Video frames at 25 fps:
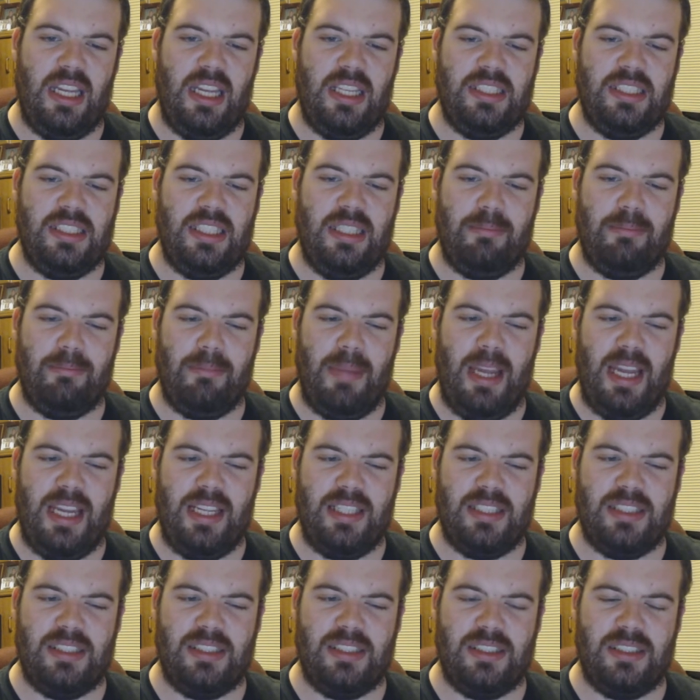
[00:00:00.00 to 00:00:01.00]
Is it
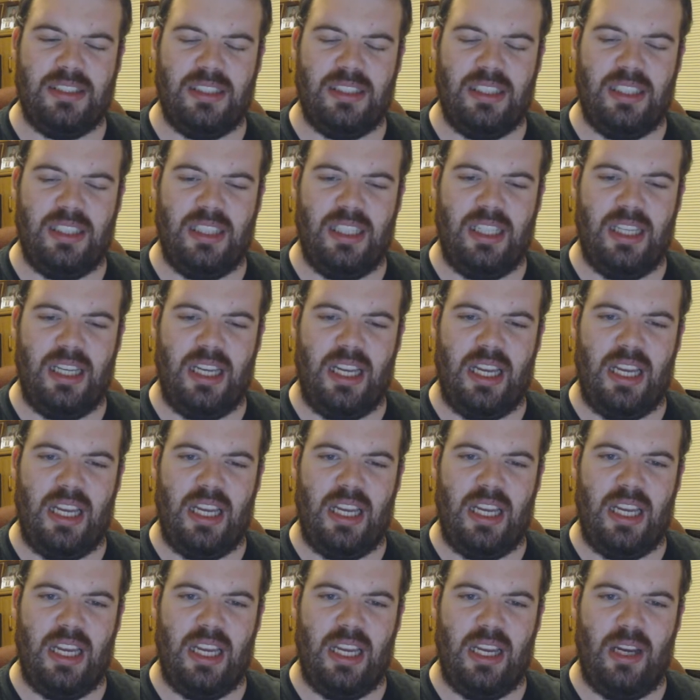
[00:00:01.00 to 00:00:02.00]
Max?
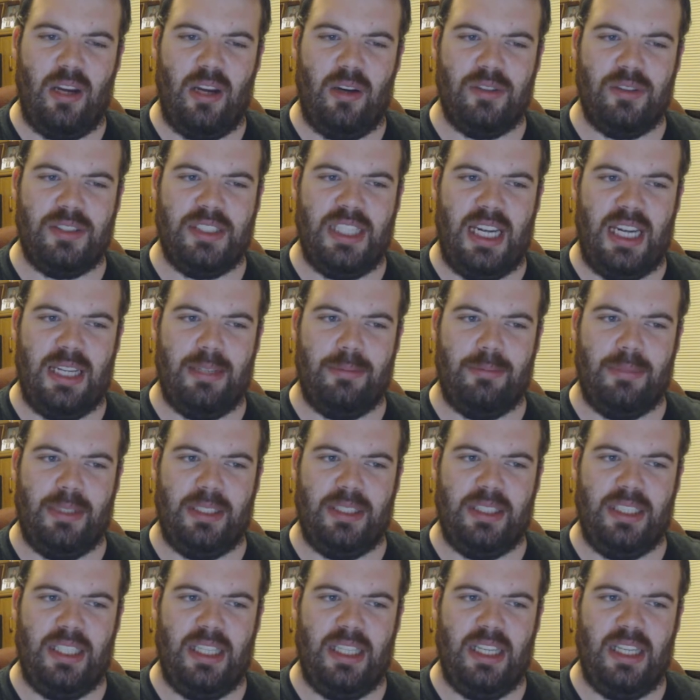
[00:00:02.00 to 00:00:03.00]
or
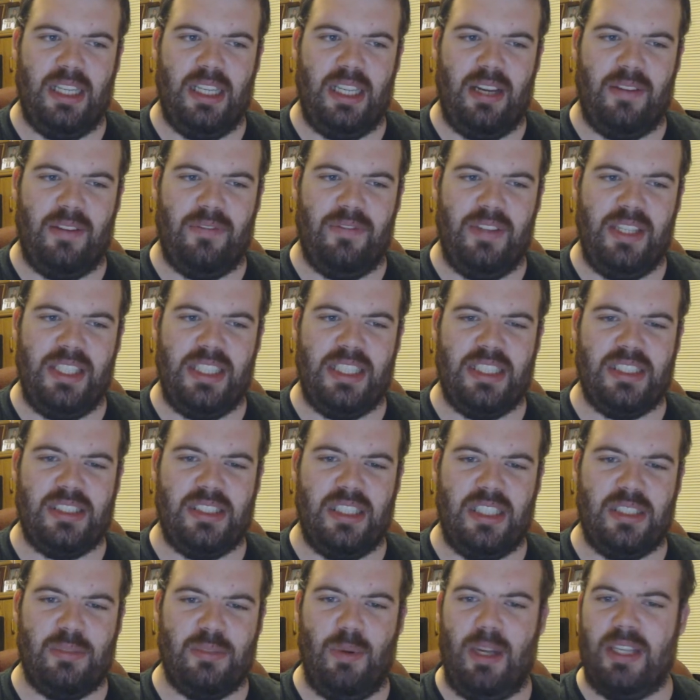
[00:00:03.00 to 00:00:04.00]
Damien. I think
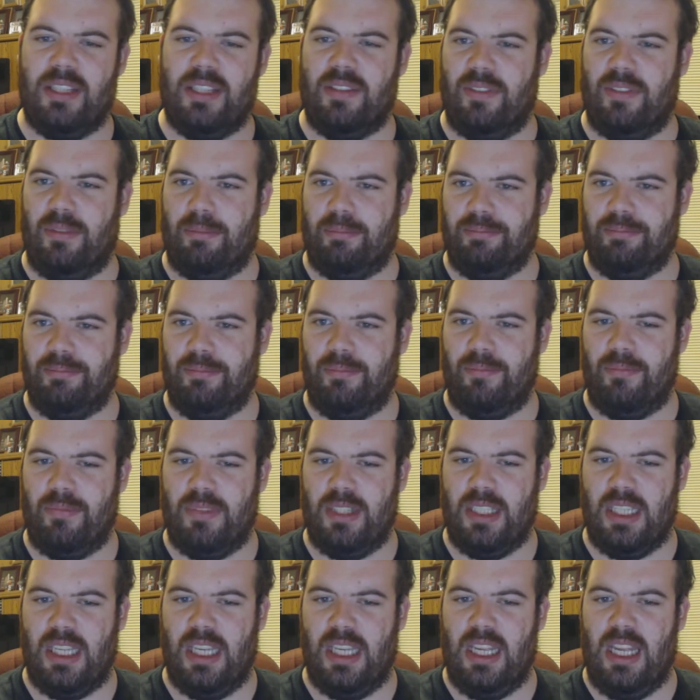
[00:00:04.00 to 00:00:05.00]
it's, it's one of them.
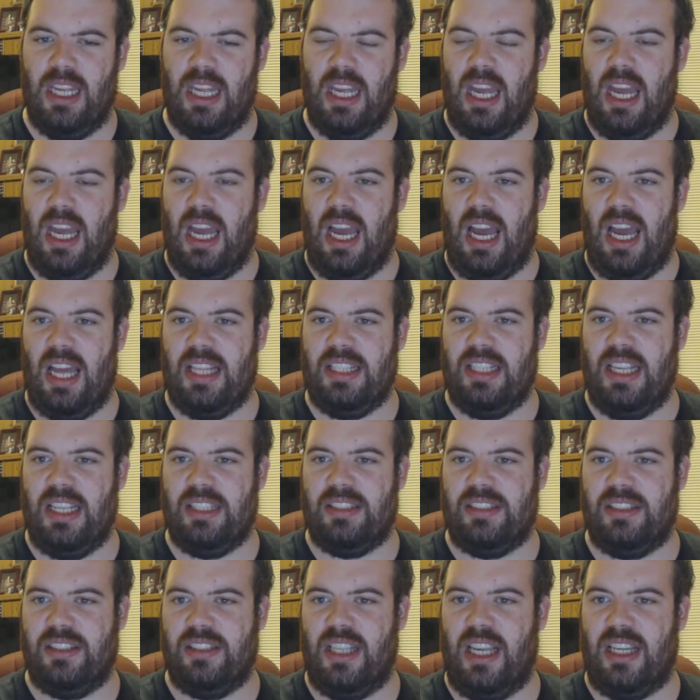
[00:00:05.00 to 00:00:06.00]
And
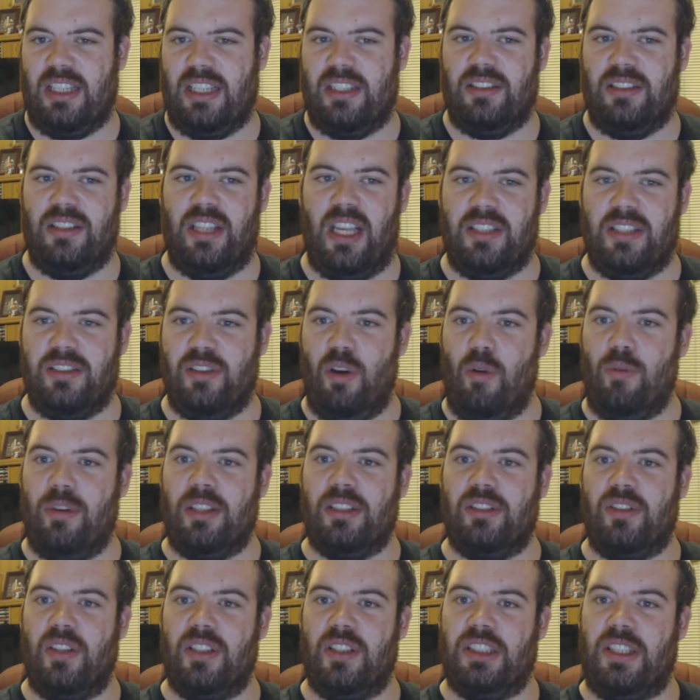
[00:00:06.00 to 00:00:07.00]
they're, they're, they're
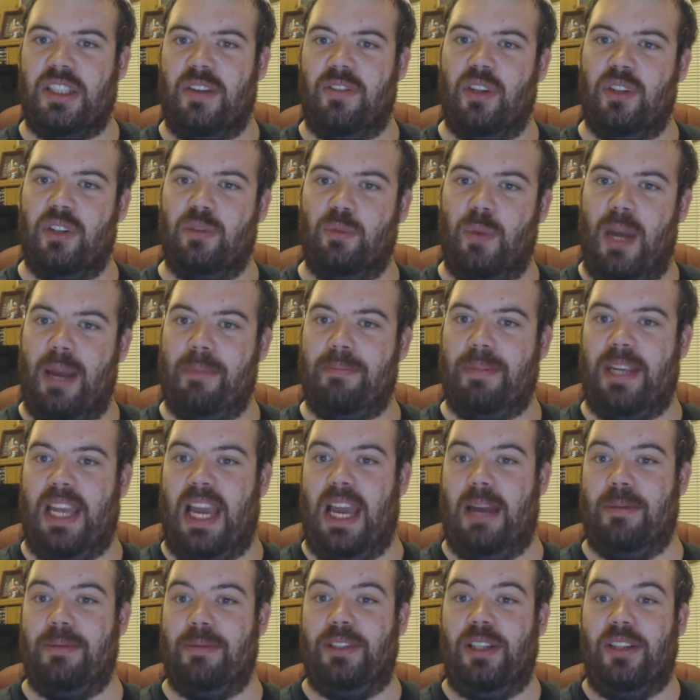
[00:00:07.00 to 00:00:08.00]
talking to each other on
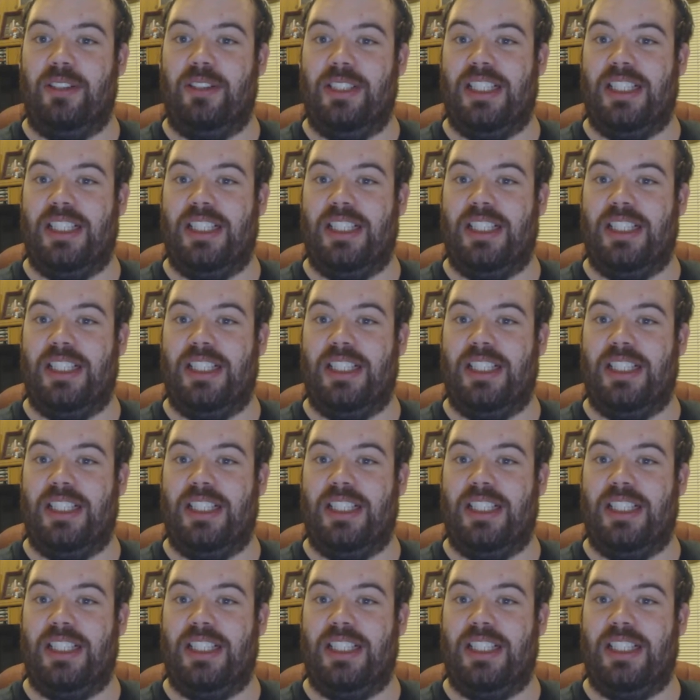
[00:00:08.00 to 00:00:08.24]
webcams